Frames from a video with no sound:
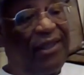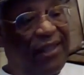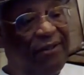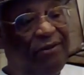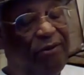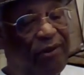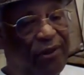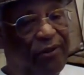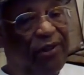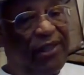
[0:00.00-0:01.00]
into
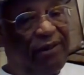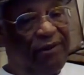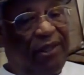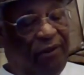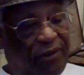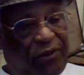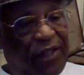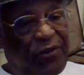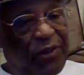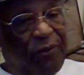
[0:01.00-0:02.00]
a
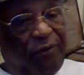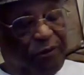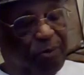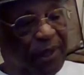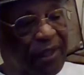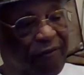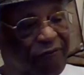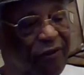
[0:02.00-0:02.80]
10-year span,